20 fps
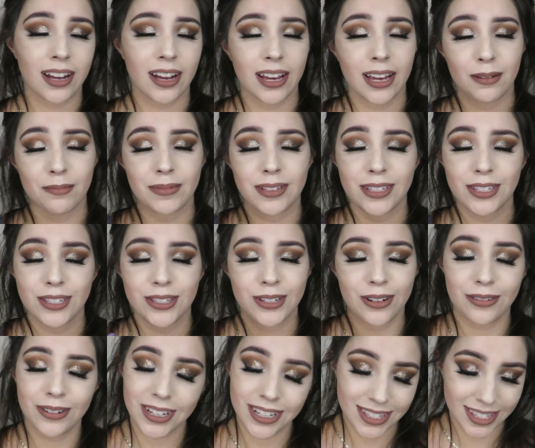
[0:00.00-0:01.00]
I am
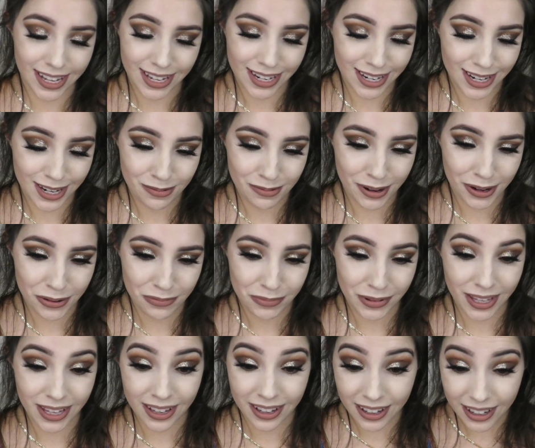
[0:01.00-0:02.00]
so excited about
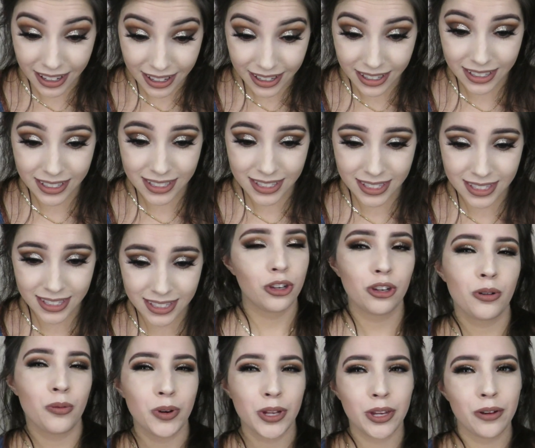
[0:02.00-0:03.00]
because you
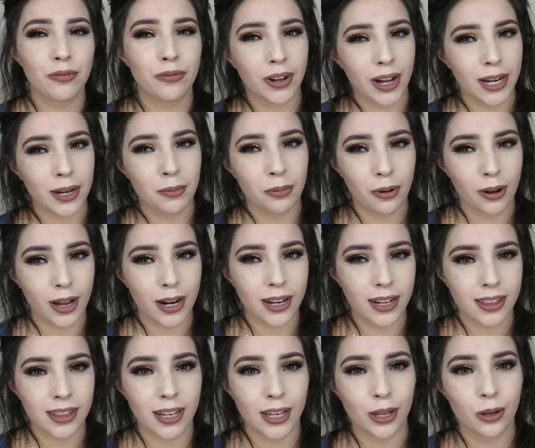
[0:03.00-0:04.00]
know when you find a
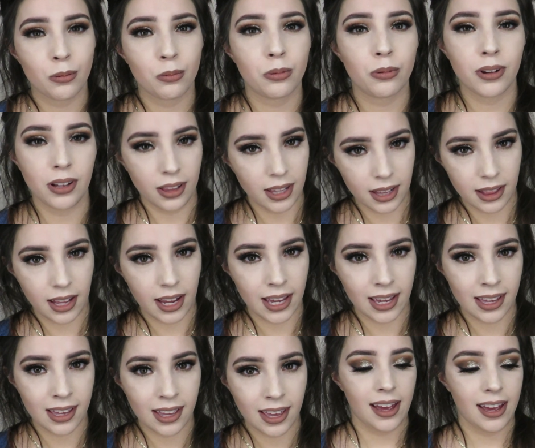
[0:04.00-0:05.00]
product that you really
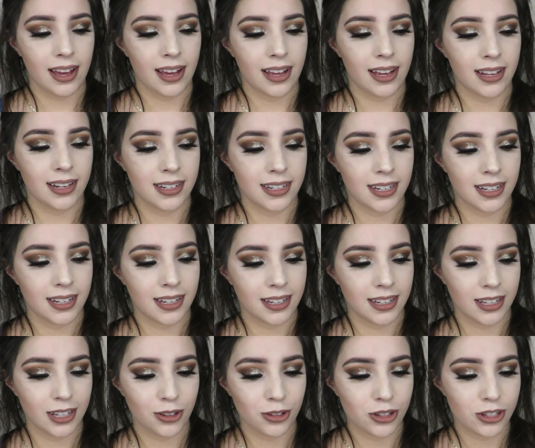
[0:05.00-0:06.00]
like and
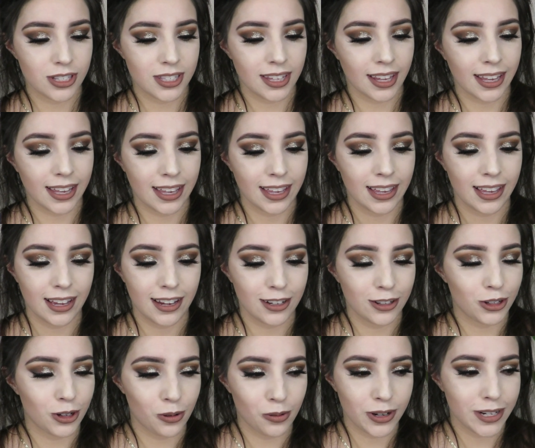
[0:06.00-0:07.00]
you just like
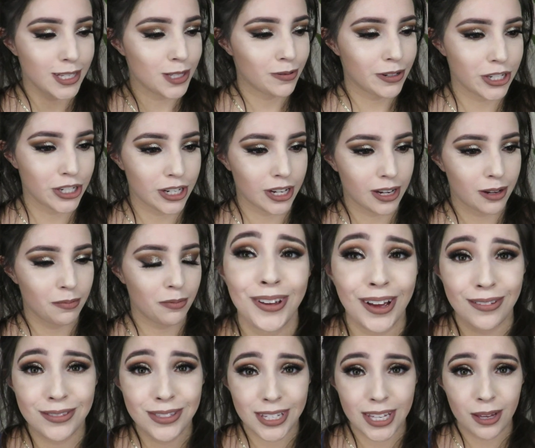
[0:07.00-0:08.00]
don't want to switch up, you
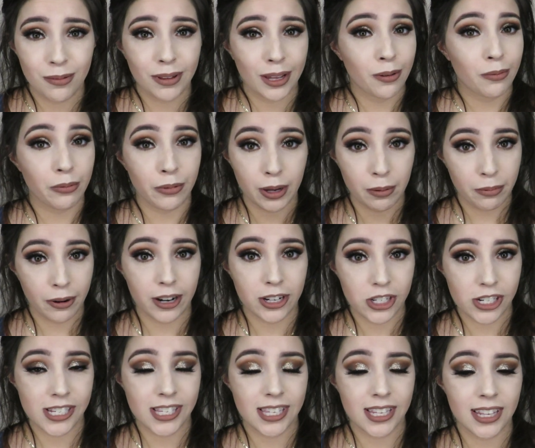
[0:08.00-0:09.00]
have to keep like
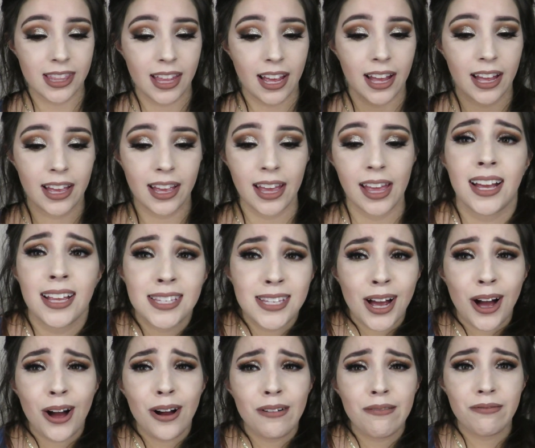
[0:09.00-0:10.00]
repurchasing that. That's
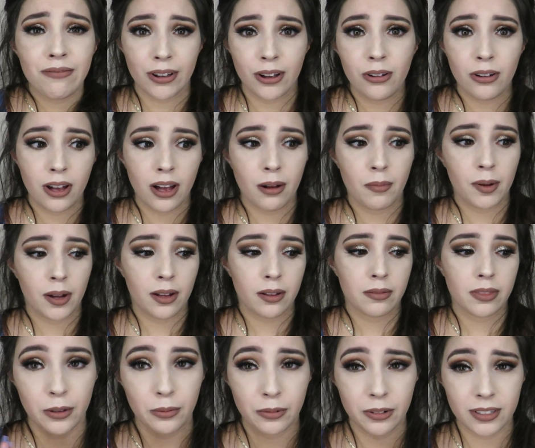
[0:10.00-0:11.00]
how I felt
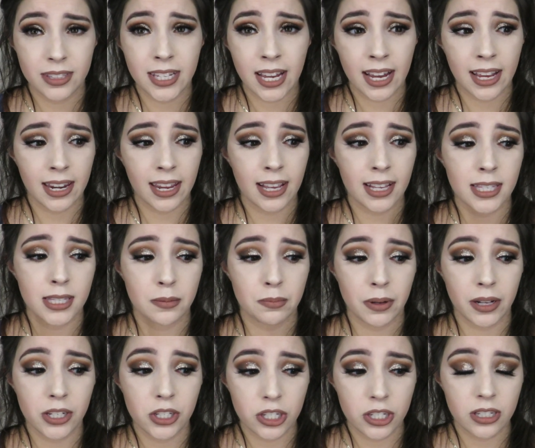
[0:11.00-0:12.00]
about the Real Technique
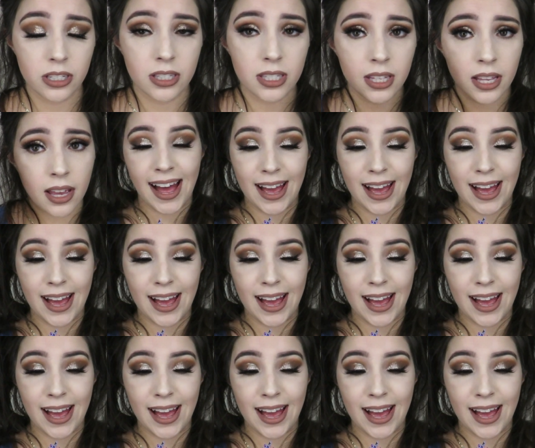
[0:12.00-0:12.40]
sponges.